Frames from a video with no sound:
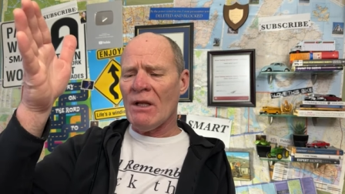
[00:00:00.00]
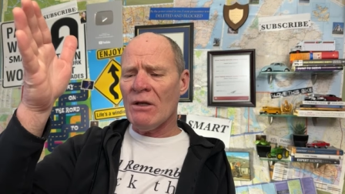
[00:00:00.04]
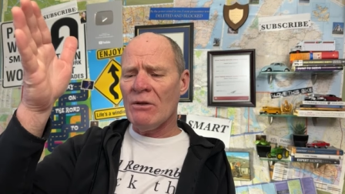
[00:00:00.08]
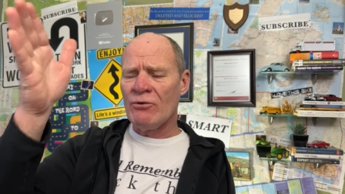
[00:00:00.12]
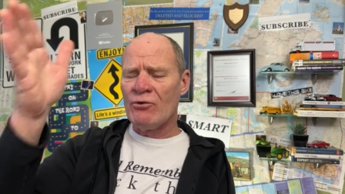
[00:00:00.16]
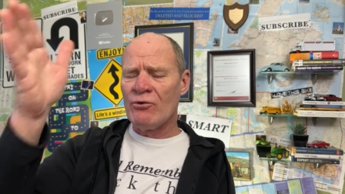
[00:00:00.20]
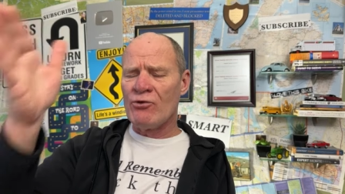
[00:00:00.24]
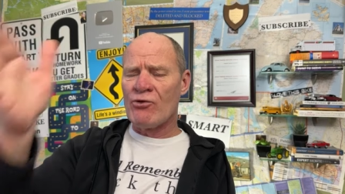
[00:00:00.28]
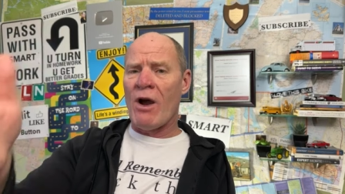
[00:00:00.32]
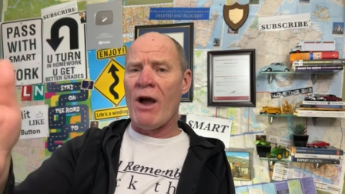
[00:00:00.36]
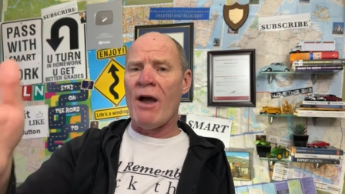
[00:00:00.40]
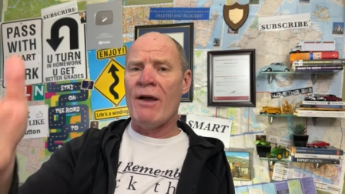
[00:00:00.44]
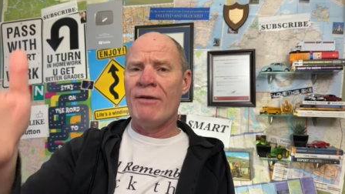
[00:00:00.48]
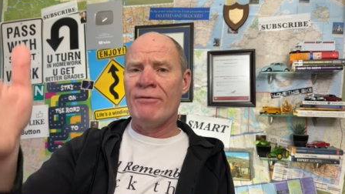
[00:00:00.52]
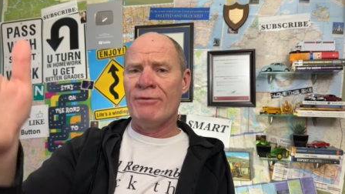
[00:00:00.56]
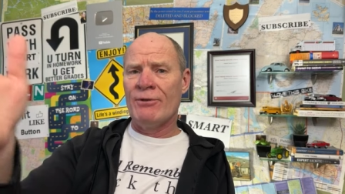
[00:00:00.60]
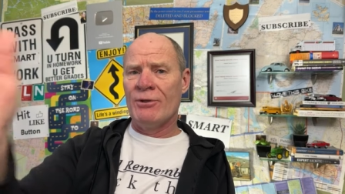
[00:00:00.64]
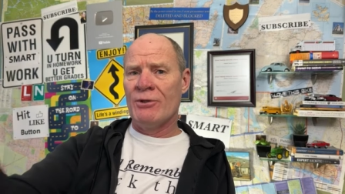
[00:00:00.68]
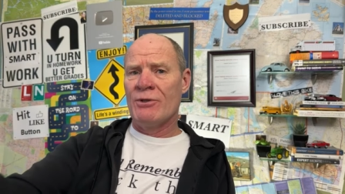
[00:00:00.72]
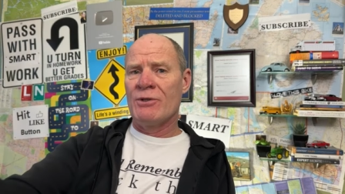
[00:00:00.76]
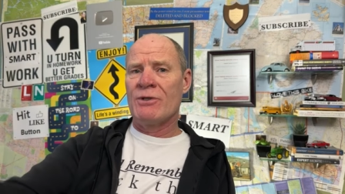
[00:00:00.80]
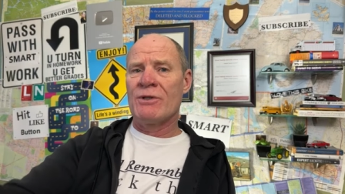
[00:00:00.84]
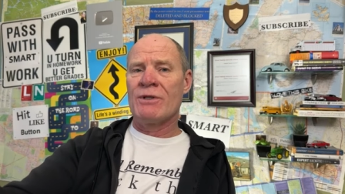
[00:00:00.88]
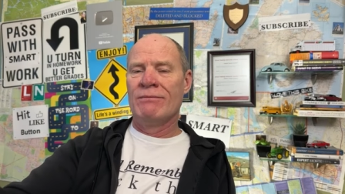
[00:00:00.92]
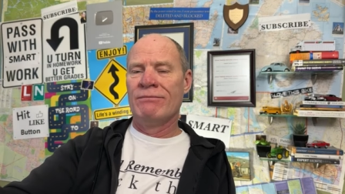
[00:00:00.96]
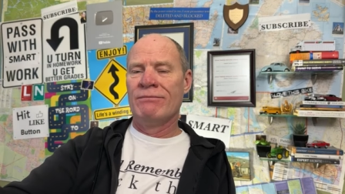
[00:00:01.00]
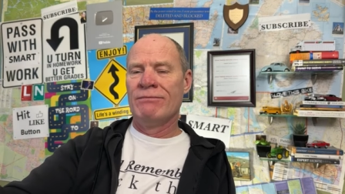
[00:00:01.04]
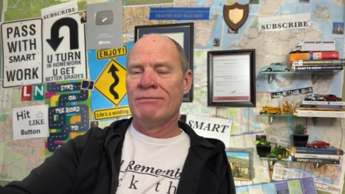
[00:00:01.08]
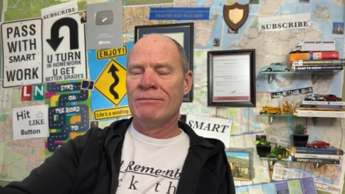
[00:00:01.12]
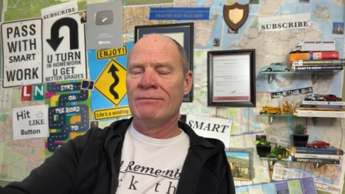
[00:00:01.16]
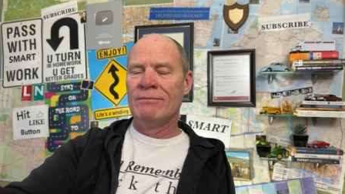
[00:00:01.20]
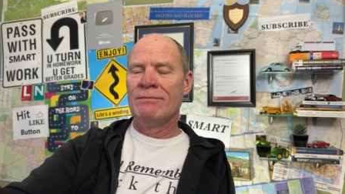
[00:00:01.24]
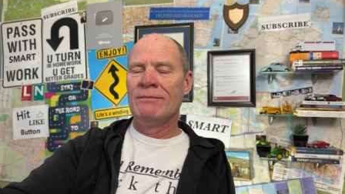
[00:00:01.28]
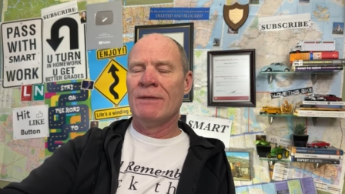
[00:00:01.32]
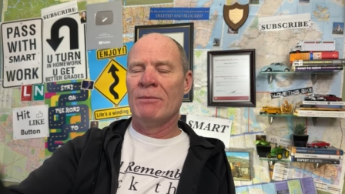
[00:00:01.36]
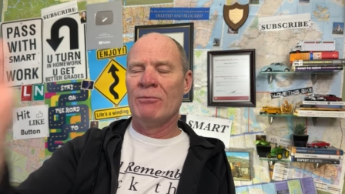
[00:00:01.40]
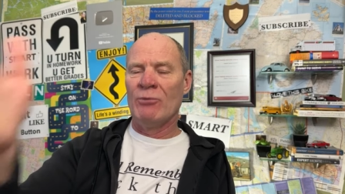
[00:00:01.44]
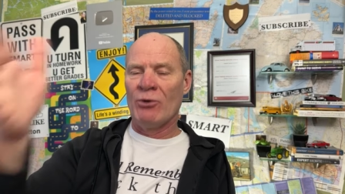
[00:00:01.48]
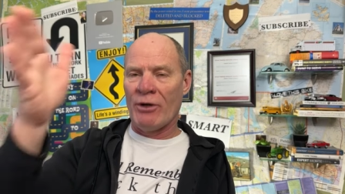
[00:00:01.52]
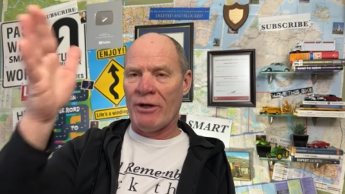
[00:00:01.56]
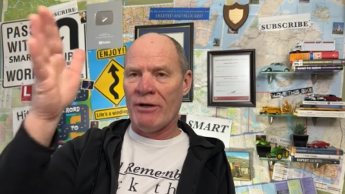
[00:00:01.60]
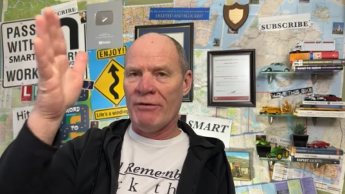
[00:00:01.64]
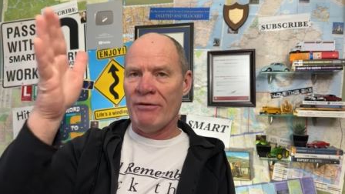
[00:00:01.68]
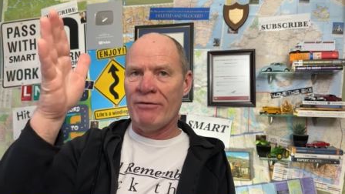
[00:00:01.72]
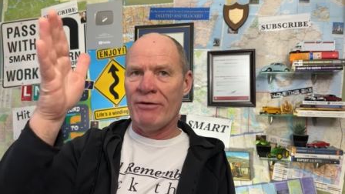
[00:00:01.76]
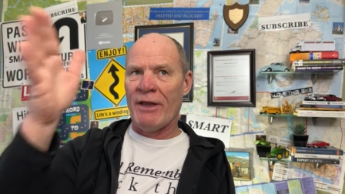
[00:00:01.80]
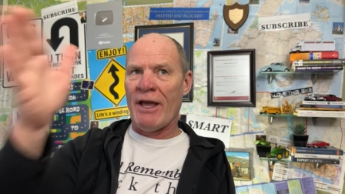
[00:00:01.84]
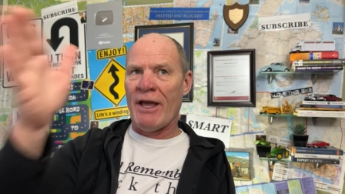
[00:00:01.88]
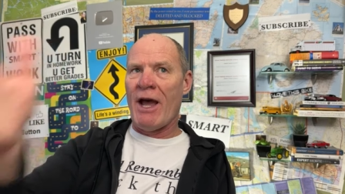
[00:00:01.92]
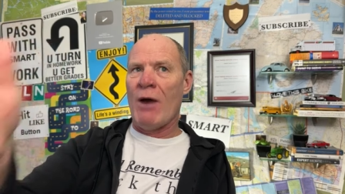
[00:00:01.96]
drivers, I'm looking
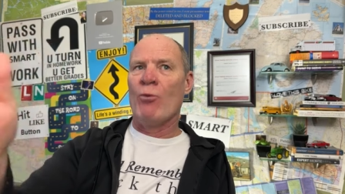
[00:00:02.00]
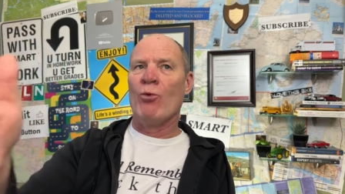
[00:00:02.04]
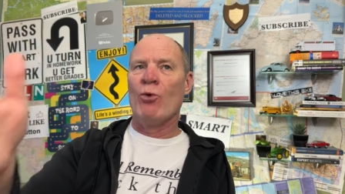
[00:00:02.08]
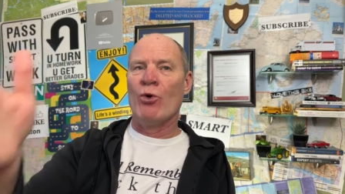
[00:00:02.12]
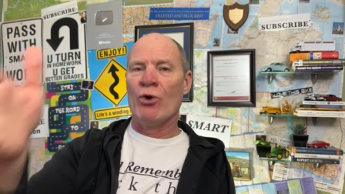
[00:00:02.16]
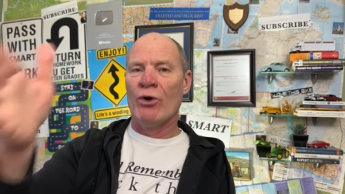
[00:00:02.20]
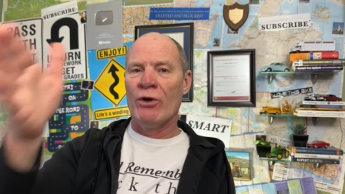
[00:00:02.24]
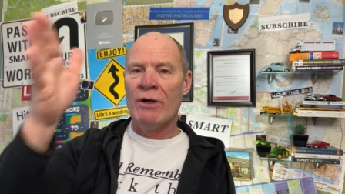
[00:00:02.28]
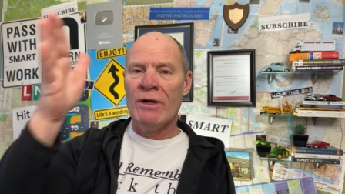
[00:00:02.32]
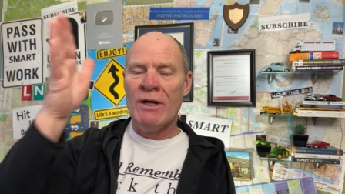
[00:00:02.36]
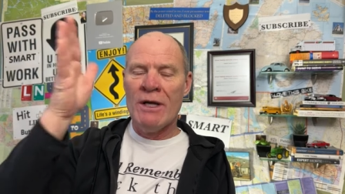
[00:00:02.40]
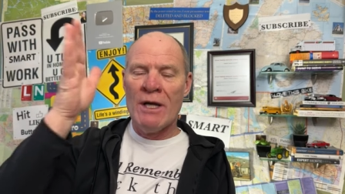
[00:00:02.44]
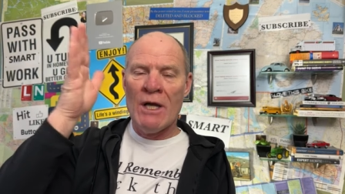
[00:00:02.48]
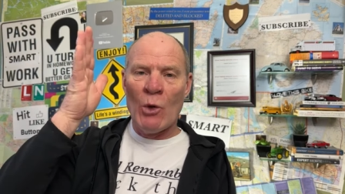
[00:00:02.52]
for that word,